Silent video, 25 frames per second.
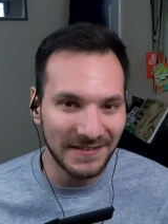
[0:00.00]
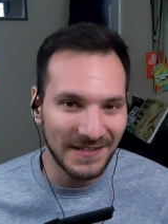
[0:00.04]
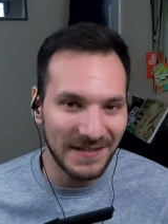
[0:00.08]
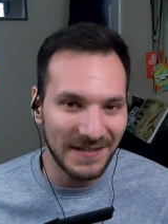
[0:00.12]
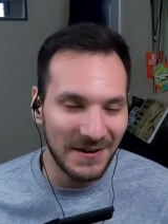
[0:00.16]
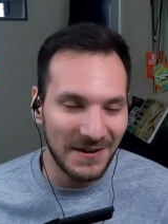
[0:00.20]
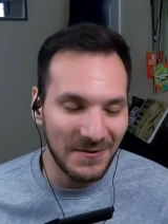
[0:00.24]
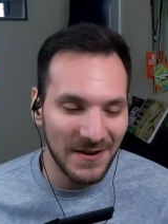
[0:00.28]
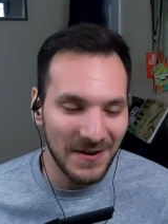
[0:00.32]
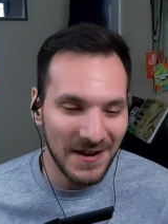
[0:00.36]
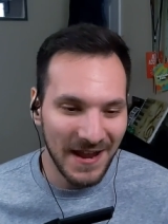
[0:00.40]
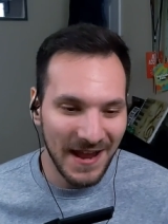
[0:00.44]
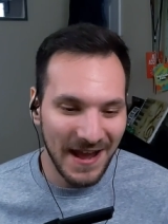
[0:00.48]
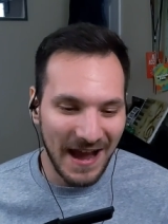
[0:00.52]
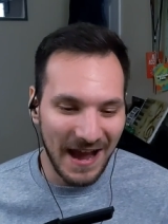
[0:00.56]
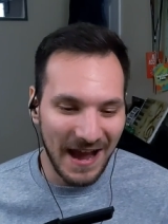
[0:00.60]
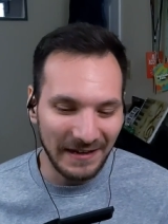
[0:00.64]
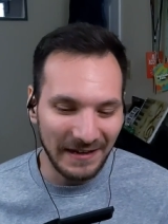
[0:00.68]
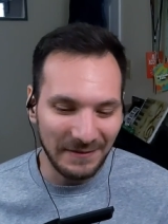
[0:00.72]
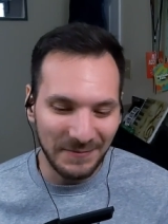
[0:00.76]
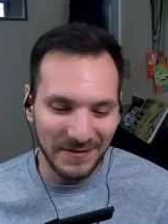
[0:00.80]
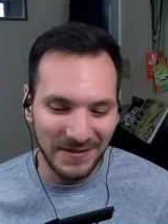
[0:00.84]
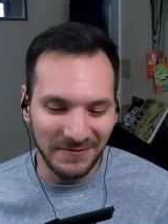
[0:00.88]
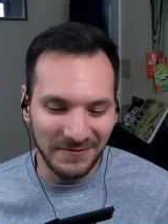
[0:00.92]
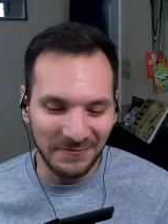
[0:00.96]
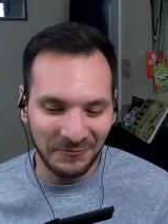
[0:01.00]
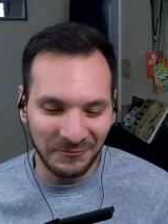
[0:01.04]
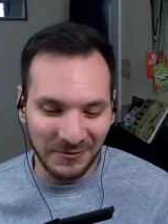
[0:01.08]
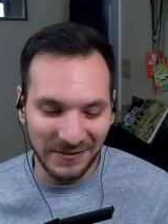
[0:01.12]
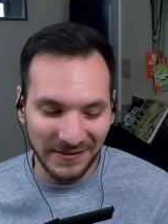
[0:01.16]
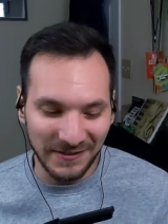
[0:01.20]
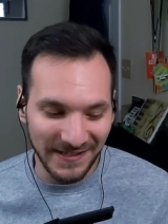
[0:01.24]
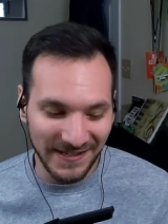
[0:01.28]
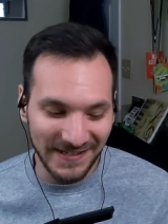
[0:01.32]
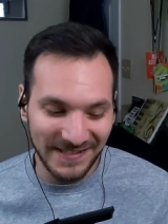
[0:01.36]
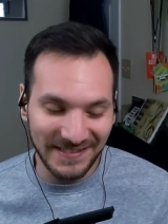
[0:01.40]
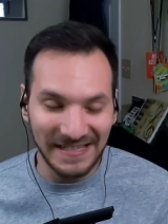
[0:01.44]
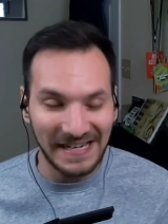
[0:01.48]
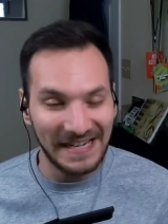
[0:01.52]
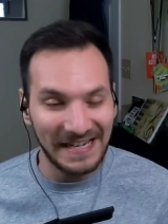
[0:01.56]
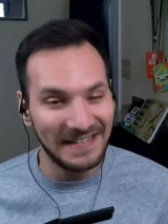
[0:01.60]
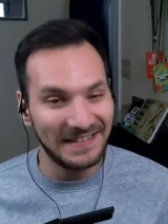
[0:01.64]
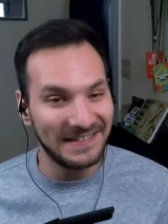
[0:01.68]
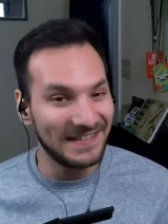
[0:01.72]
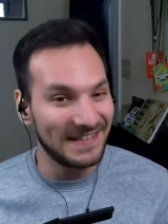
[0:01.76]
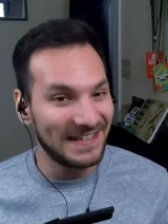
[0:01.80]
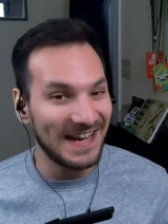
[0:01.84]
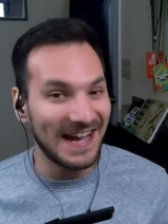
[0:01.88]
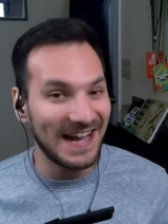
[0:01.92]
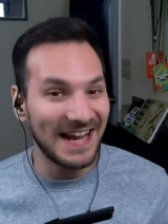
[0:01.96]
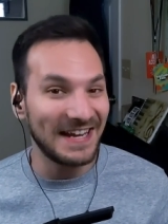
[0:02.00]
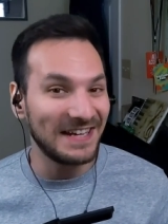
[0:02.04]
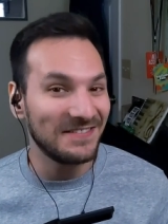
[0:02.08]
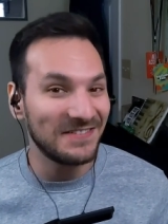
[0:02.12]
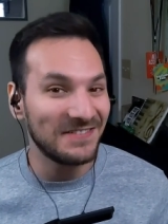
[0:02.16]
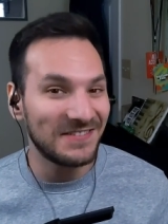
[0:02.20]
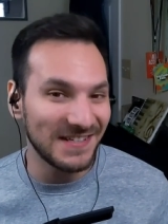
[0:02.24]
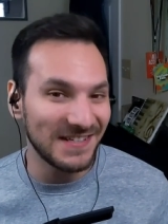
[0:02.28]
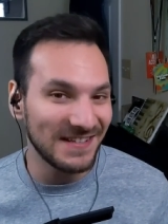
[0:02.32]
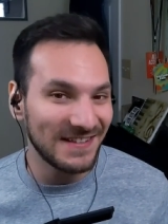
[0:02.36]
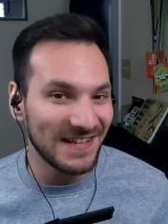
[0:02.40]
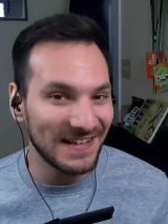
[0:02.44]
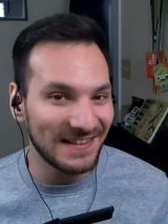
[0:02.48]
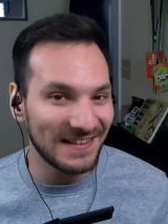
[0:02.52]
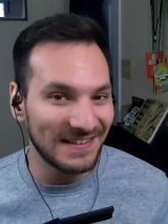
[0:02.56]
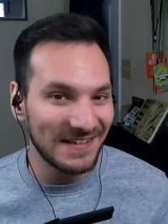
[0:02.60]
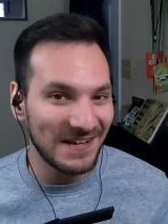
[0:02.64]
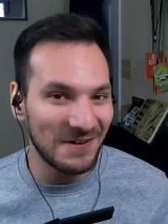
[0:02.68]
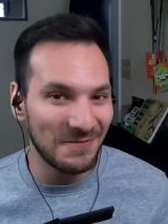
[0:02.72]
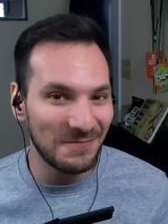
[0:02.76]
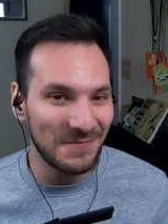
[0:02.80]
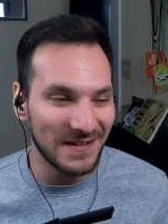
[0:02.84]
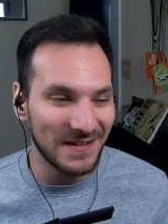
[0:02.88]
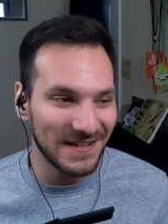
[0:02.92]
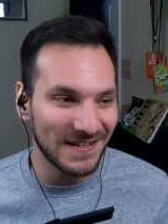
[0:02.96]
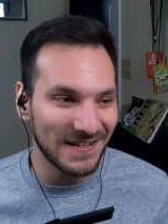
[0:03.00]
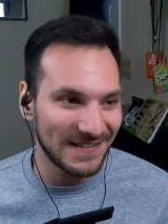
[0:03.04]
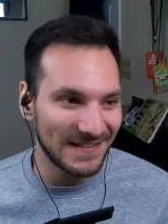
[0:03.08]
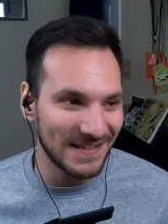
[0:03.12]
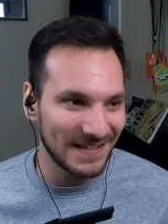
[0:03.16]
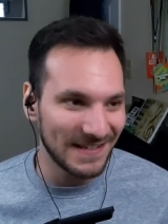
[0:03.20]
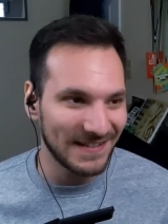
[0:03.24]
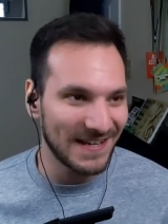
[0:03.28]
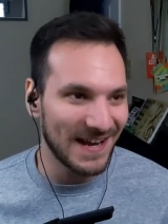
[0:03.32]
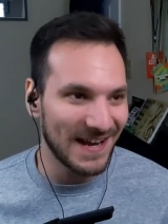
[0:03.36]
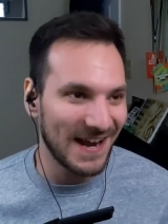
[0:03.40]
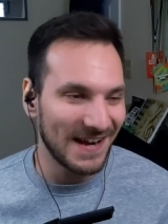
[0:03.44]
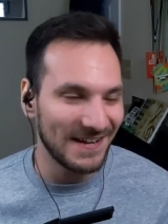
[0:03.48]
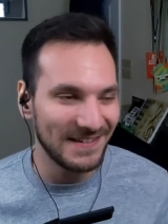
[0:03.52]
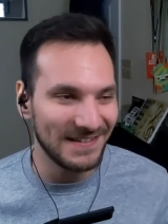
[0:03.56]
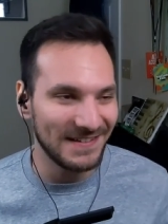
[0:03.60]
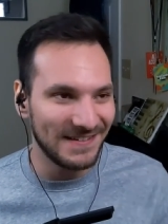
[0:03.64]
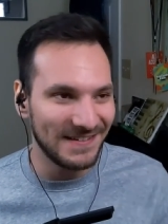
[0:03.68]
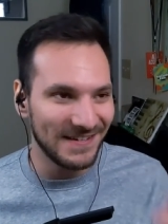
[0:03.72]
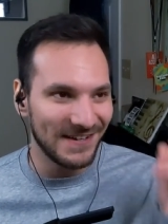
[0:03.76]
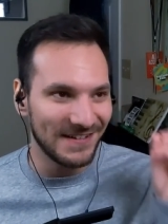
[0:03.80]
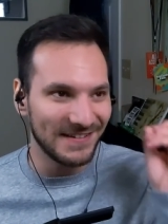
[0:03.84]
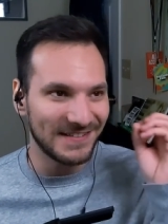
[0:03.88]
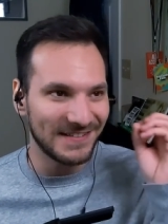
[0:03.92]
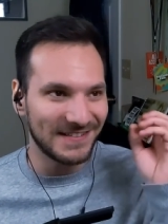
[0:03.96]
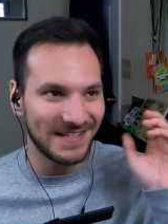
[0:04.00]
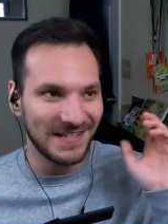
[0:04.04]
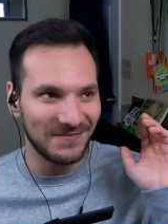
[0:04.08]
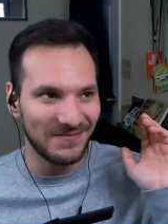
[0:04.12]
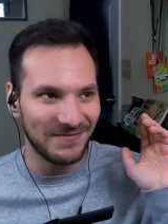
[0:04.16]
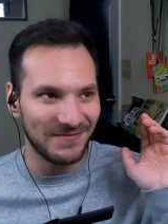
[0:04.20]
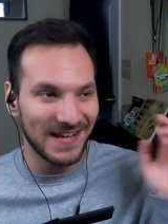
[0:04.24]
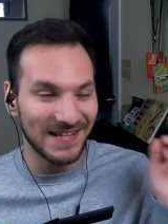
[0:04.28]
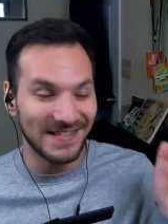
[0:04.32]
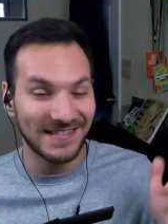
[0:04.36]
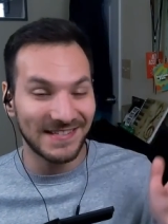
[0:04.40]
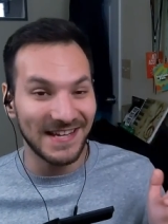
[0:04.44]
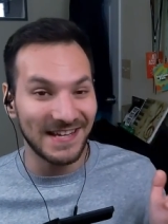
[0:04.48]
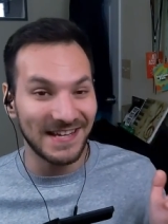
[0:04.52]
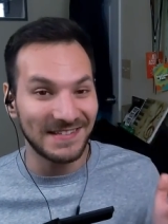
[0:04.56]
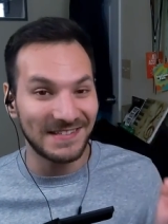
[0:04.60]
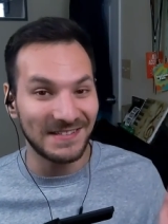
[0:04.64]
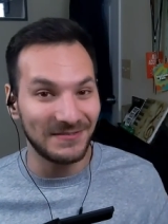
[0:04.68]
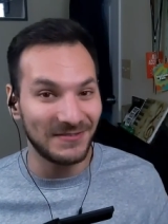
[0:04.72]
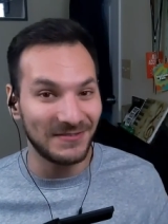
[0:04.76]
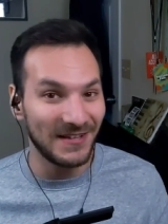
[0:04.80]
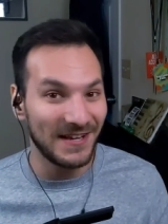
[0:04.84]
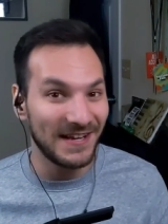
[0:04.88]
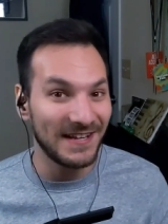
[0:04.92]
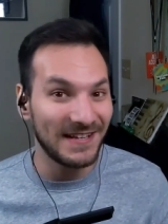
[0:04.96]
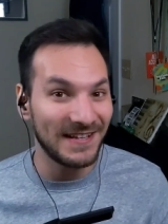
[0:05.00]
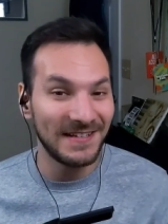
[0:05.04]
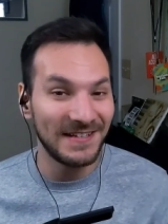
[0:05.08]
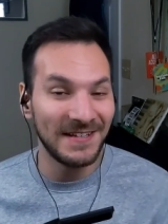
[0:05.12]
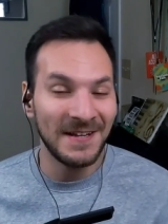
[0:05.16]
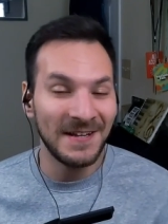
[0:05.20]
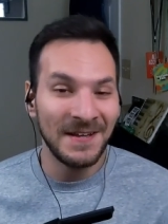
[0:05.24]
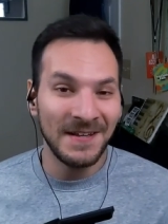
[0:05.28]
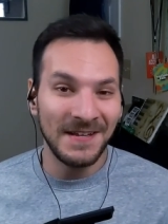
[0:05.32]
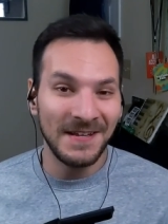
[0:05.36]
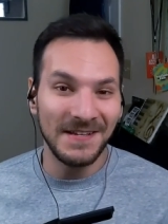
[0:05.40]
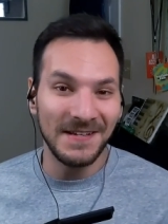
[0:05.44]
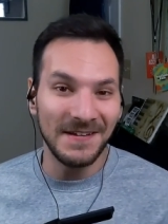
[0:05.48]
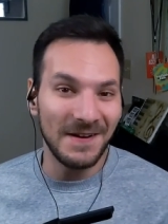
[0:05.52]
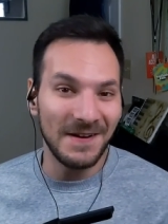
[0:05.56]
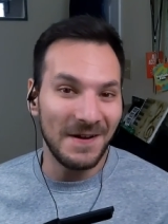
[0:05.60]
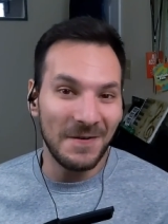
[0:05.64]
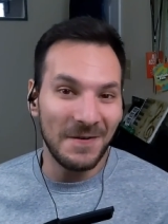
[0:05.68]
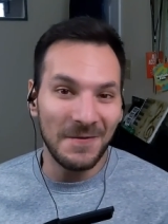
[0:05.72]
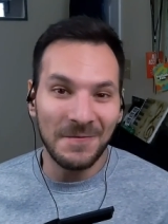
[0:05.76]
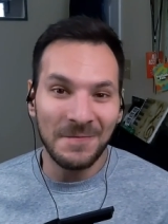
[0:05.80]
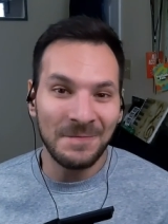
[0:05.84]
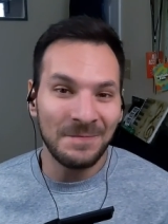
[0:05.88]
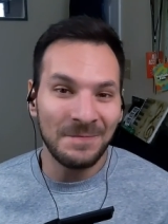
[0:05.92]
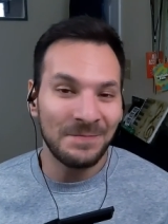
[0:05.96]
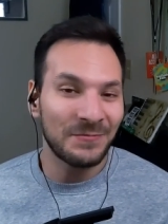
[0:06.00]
So I'd be really excited to kind of see that, though, because it kind of does give that sense of, like, you know,